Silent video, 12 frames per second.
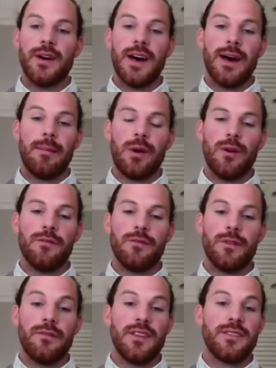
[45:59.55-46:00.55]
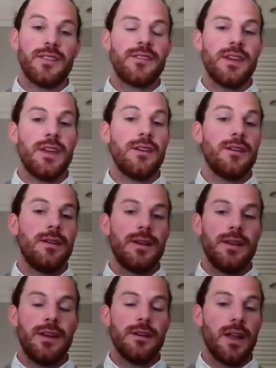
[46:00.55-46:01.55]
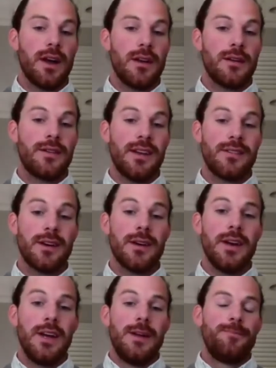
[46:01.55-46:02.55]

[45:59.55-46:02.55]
of existing here LiDAR data.